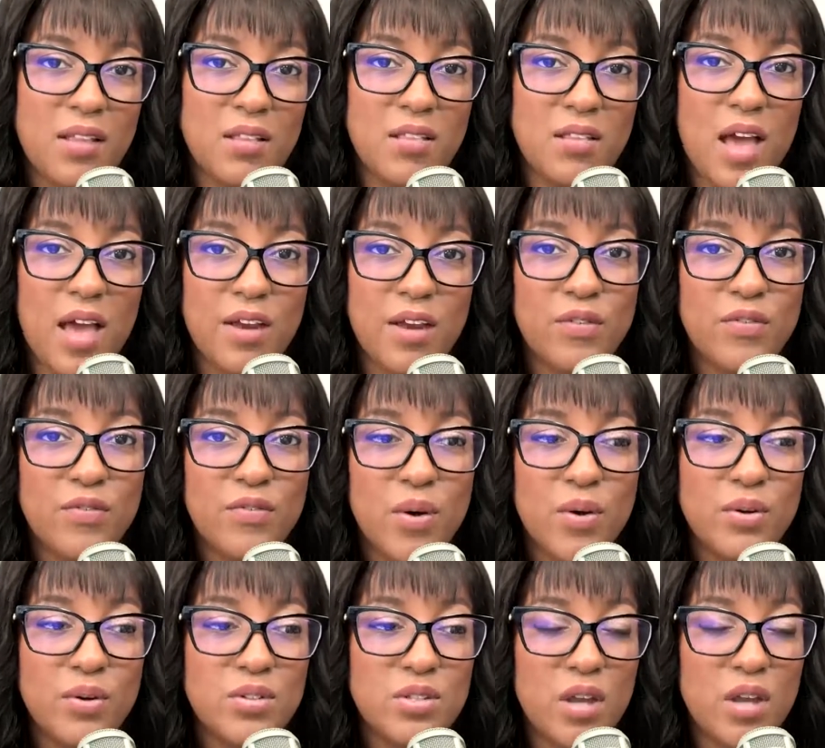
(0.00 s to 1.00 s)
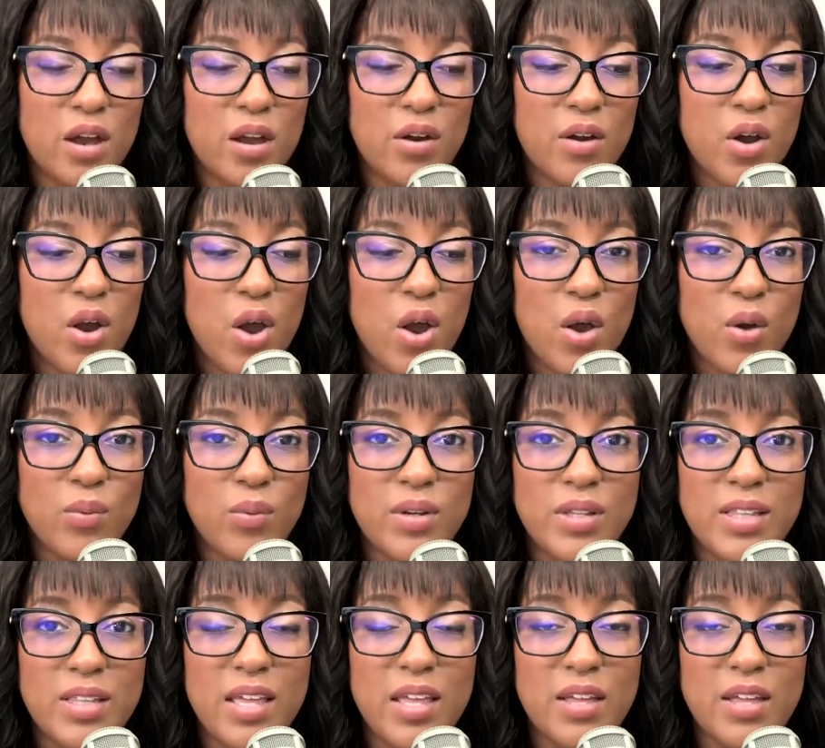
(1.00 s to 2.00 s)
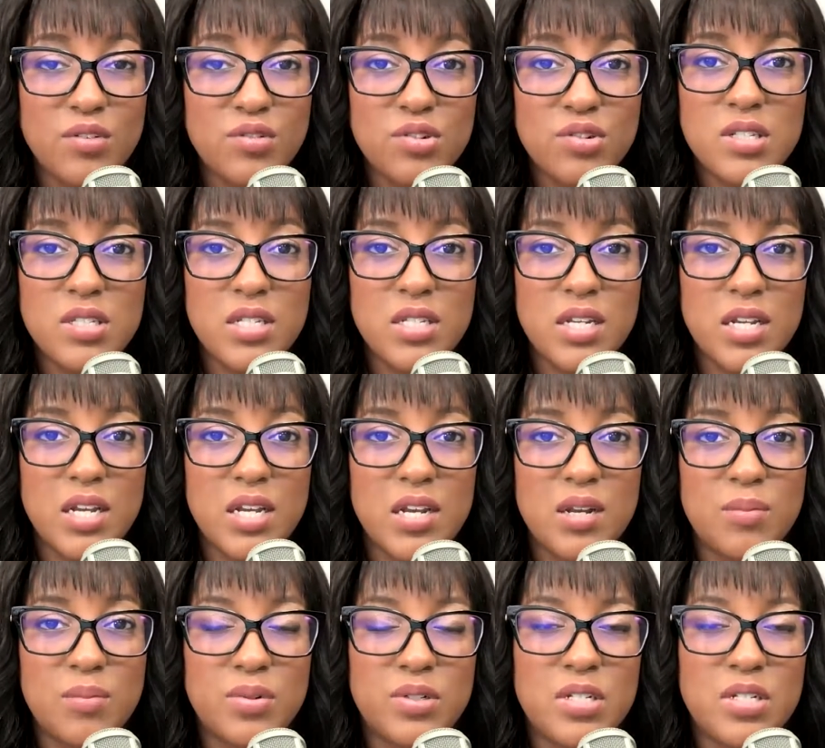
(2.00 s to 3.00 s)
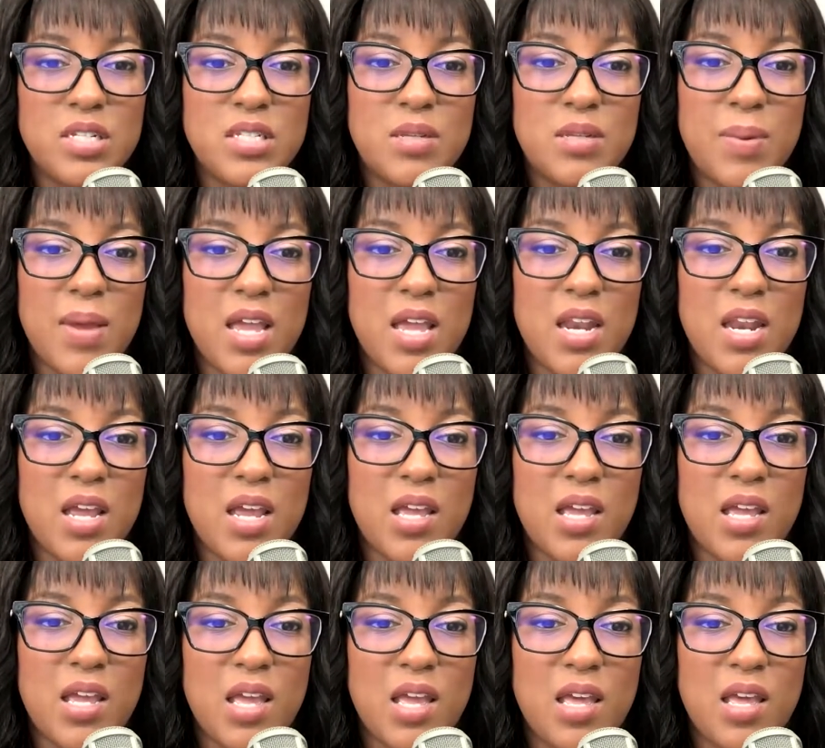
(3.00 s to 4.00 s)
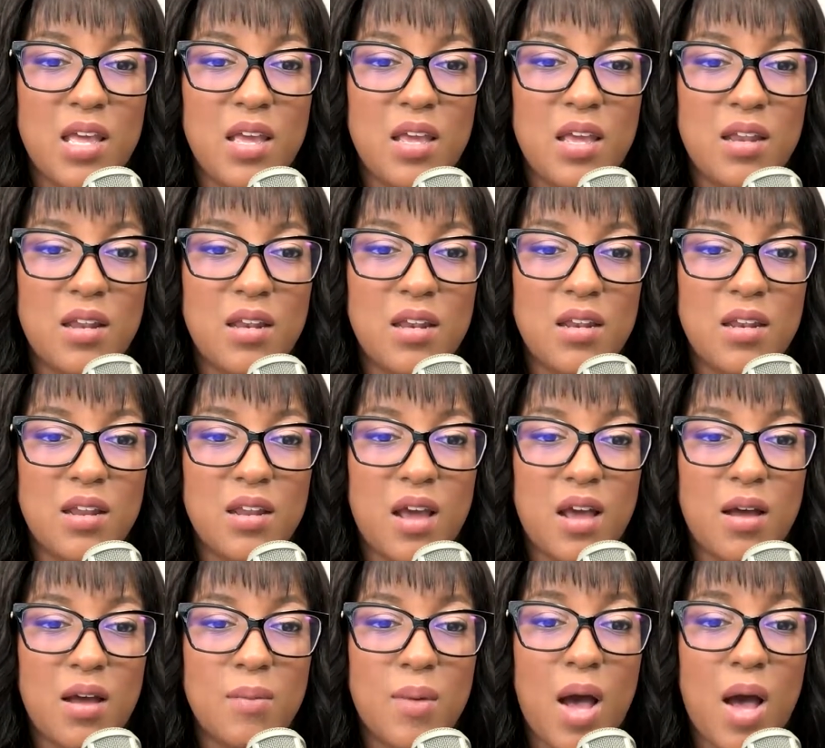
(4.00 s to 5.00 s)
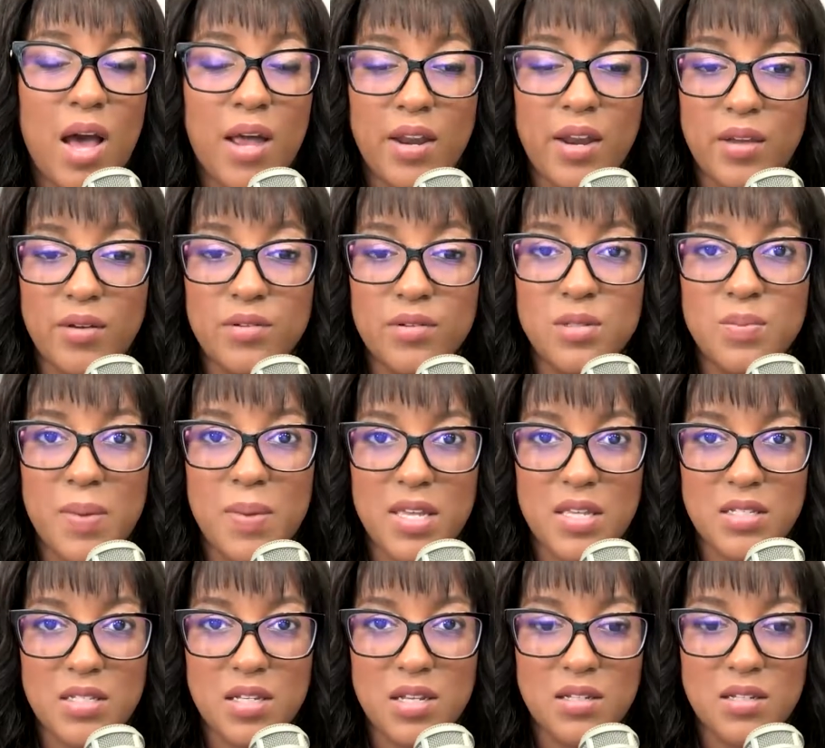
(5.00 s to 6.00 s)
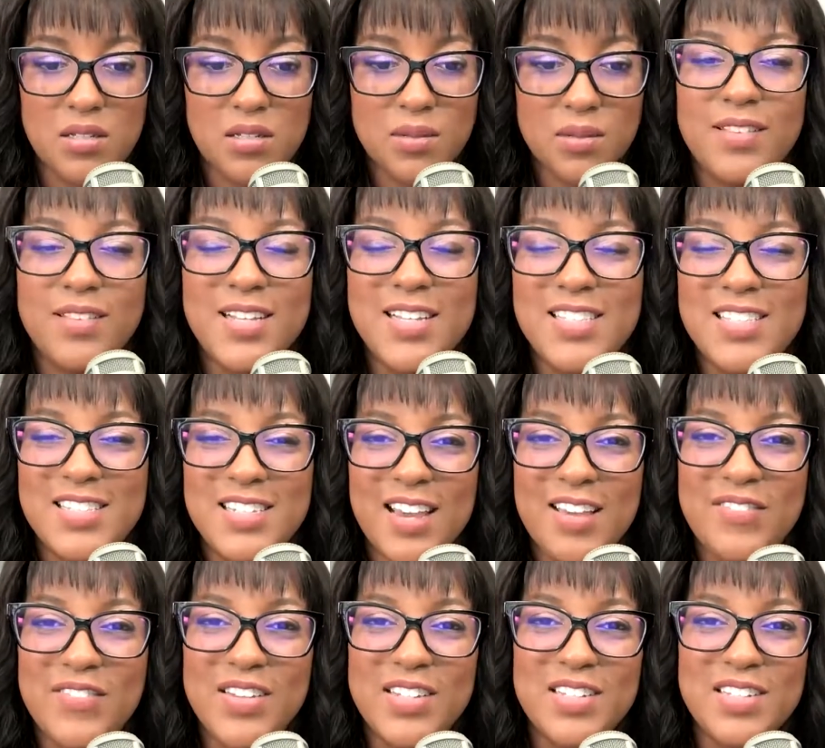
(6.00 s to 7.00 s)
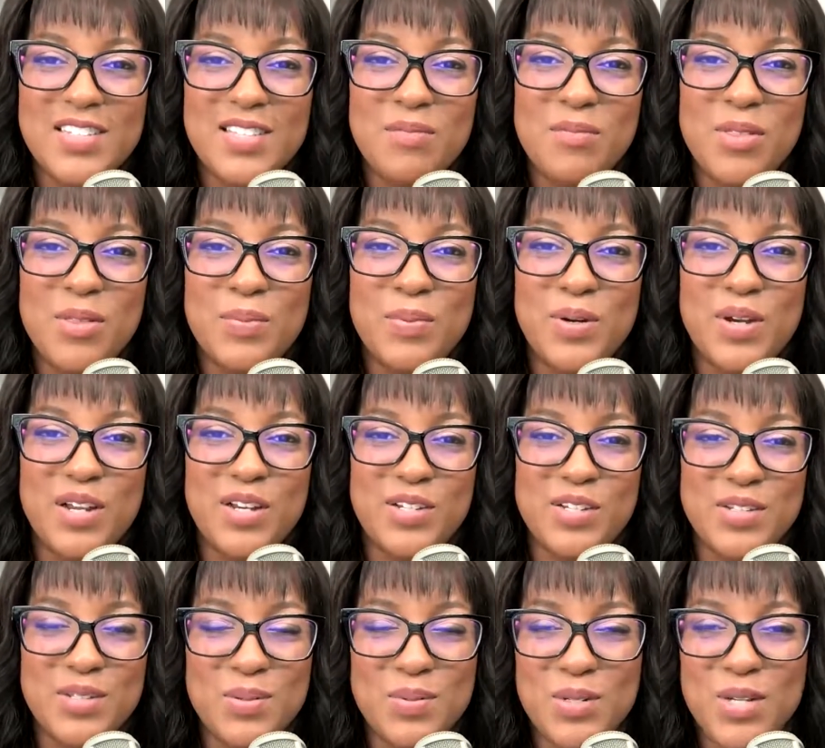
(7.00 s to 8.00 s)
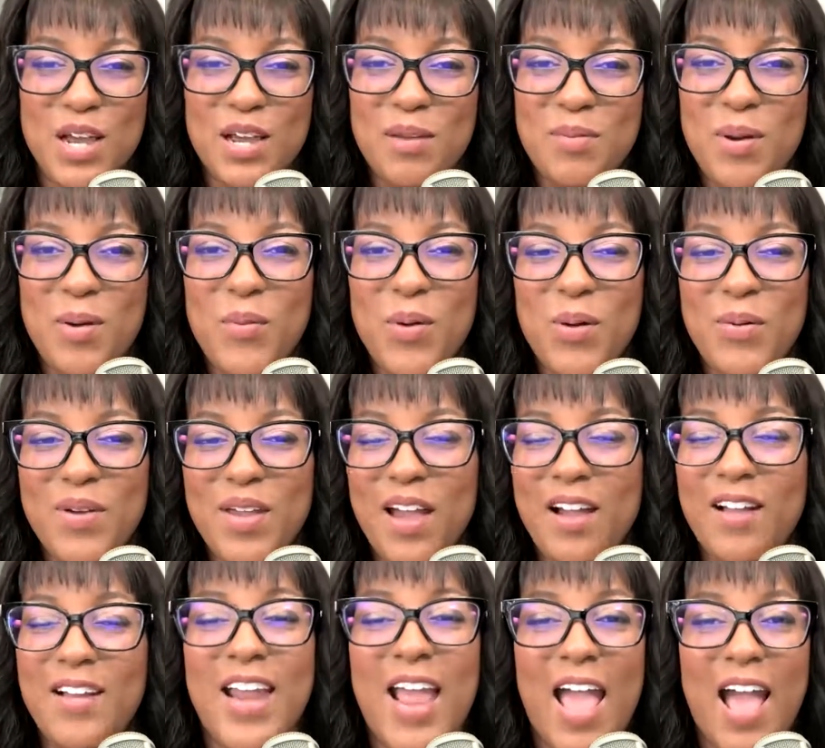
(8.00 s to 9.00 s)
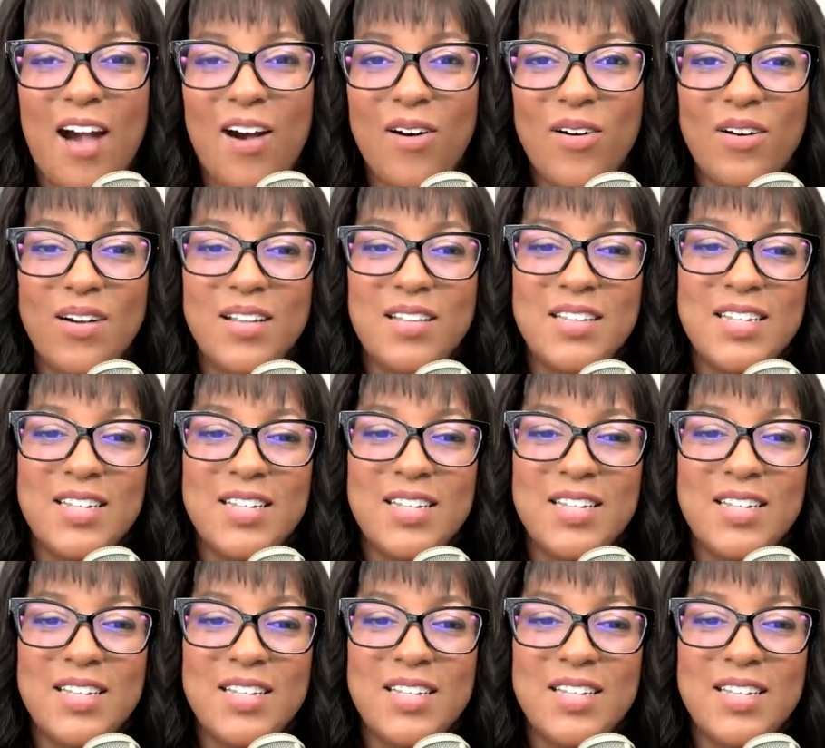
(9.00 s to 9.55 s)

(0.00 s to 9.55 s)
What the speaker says: A lot of folks are really interested in participating in audio spaces. Let's dive into some of the predictions. We're talking about where we are now.